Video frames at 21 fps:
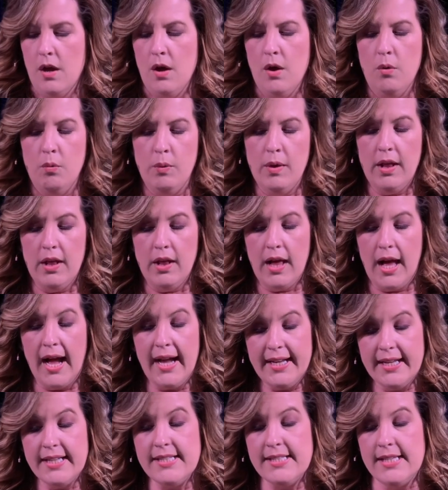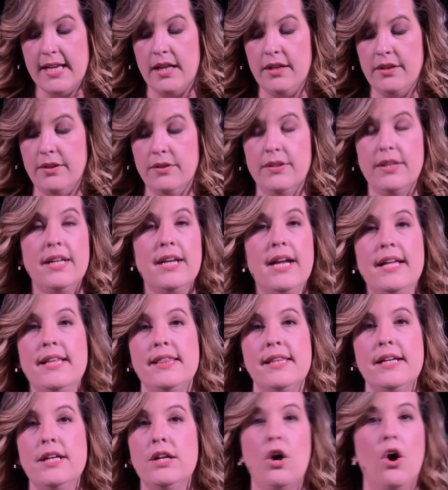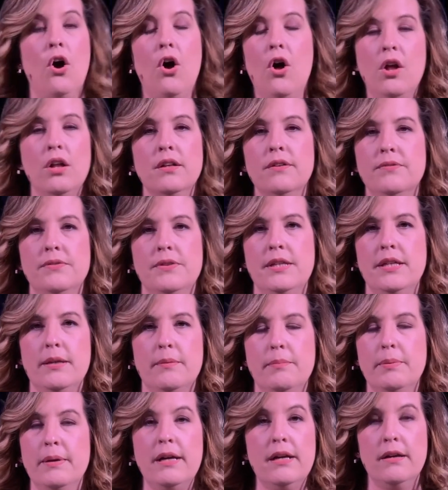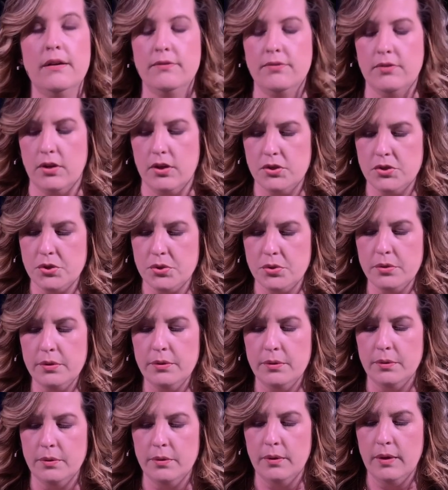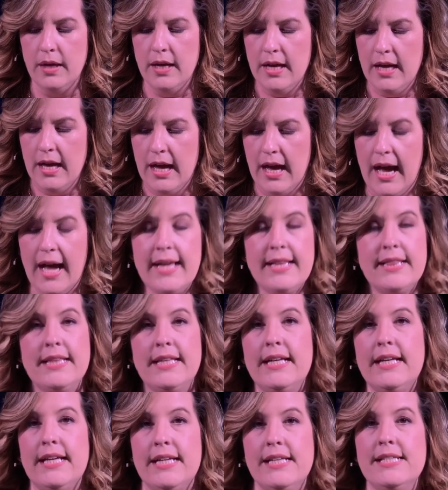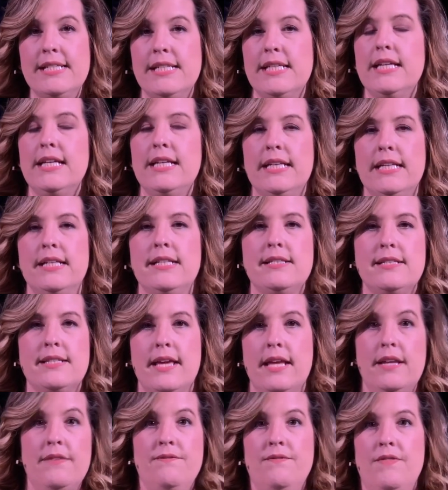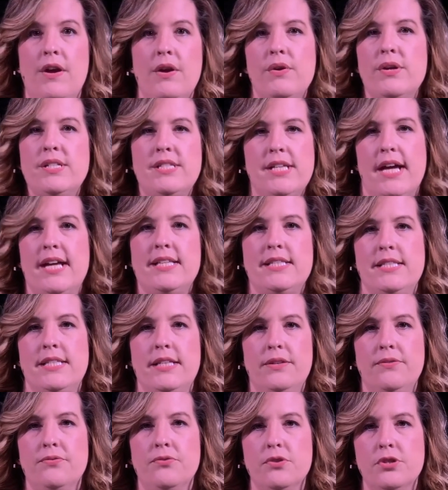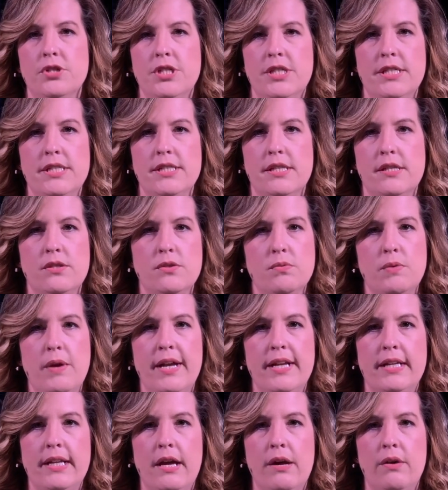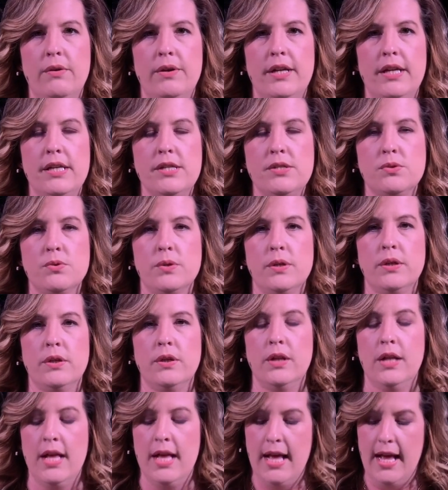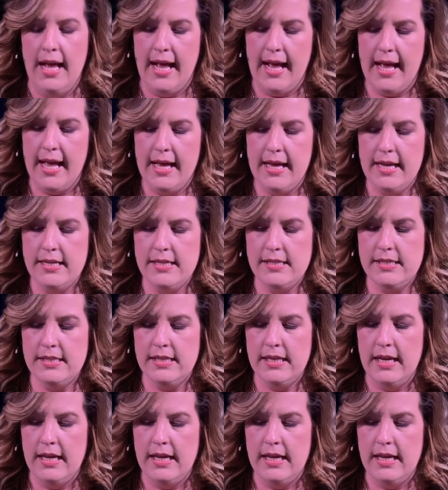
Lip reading: Well, I can tell you that I think all of the above are true. I think indeed it is getting very dicey for Jesus right now in Israel, and